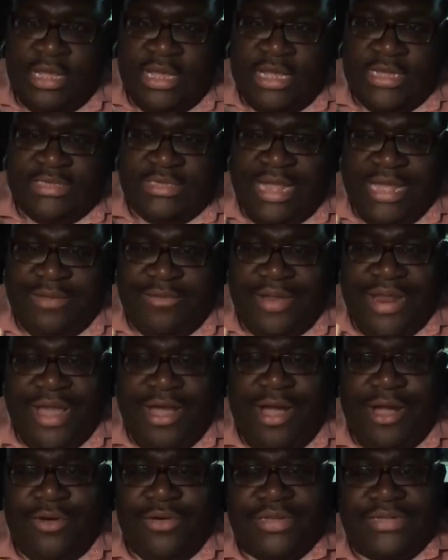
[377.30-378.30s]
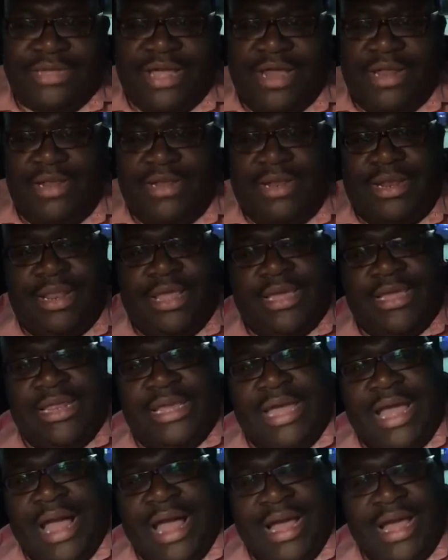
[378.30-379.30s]
It's like what I always call it, a
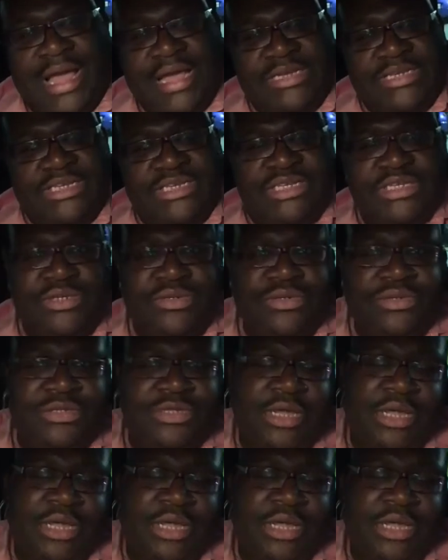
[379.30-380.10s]
Lady Gaga shoe,